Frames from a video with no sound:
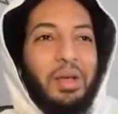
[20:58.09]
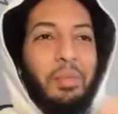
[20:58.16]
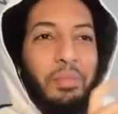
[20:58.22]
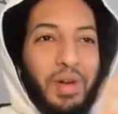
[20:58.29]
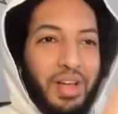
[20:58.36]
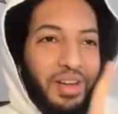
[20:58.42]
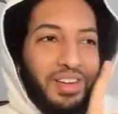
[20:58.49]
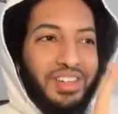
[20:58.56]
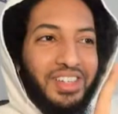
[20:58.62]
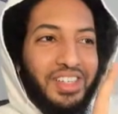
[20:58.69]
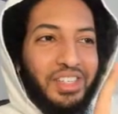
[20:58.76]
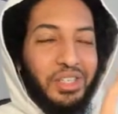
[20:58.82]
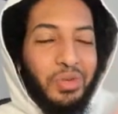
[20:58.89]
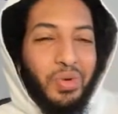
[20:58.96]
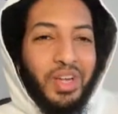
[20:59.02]
But
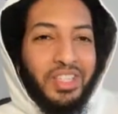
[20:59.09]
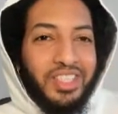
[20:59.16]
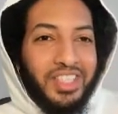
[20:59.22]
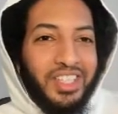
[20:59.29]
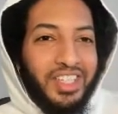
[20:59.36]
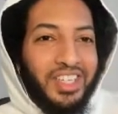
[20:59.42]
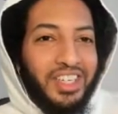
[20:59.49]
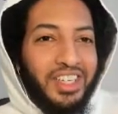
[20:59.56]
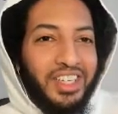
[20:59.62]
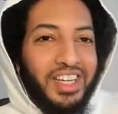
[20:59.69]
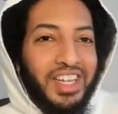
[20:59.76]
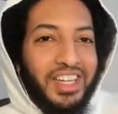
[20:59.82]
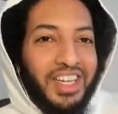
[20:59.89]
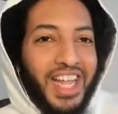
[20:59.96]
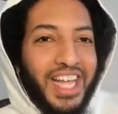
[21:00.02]
you wanna sing the
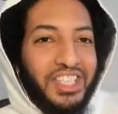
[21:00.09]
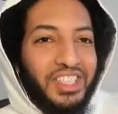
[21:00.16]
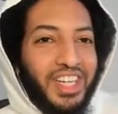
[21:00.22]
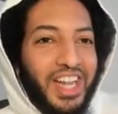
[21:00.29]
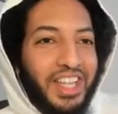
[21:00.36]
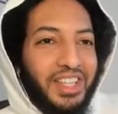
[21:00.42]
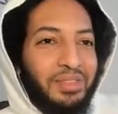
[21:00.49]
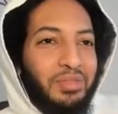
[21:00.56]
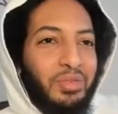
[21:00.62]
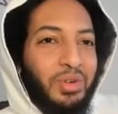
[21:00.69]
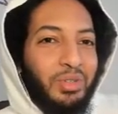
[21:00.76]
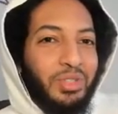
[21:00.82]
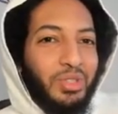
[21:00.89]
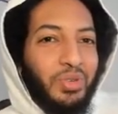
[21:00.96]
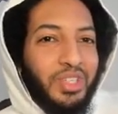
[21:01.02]
Canadian national anthem? Who
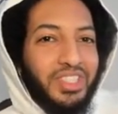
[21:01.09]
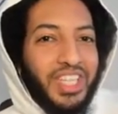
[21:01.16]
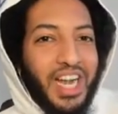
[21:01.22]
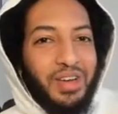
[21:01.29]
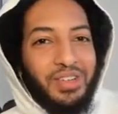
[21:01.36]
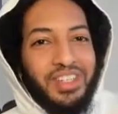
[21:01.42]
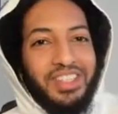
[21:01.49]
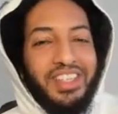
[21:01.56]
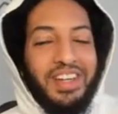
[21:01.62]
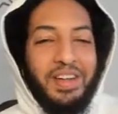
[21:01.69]
knows the words to that one?